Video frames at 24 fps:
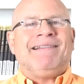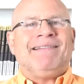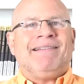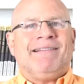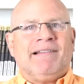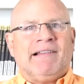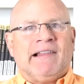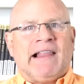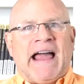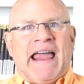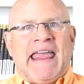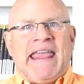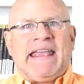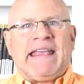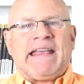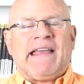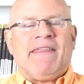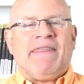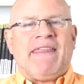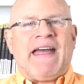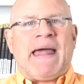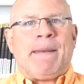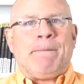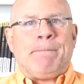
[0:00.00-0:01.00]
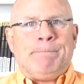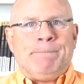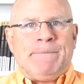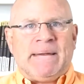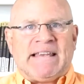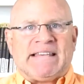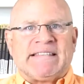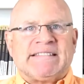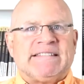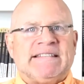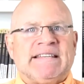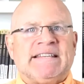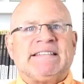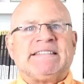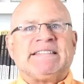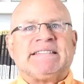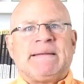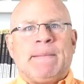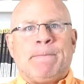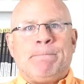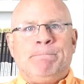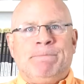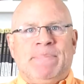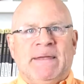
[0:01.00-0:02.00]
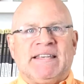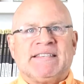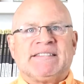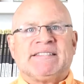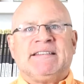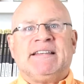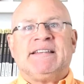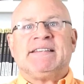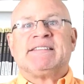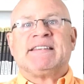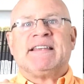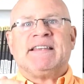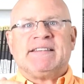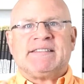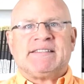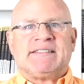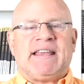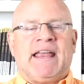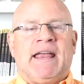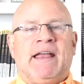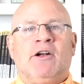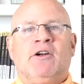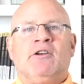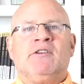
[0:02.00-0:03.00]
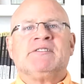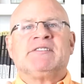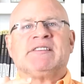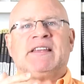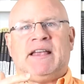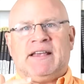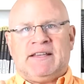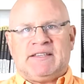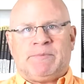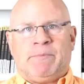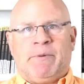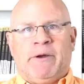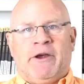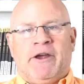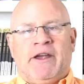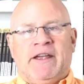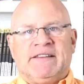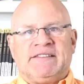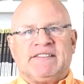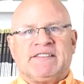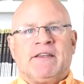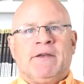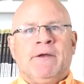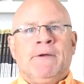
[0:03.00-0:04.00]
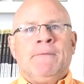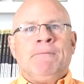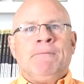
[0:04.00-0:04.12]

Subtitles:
like that business to business sales experience.